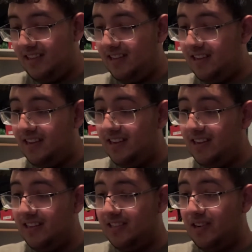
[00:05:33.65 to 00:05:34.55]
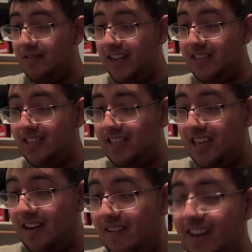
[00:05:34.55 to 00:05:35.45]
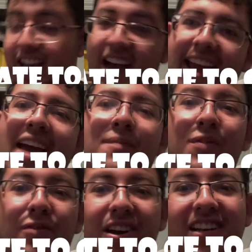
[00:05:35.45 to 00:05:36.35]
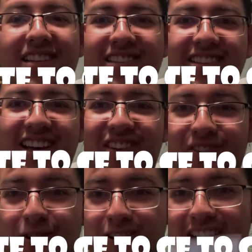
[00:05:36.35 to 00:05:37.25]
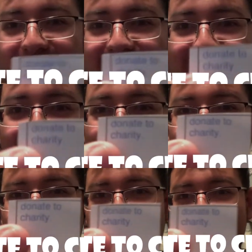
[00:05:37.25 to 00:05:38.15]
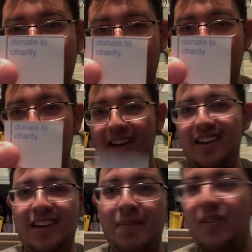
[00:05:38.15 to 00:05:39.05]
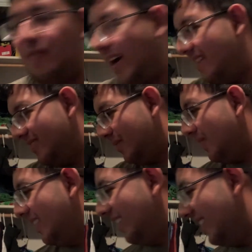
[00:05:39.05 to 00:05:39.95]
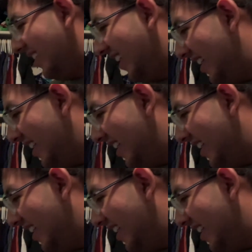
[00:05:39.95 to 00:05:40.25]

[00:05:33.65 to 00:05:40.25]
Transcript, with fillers: Uh, donate to charity. I have been wanting to do that for a while. This is a good one. Number five is pretty good.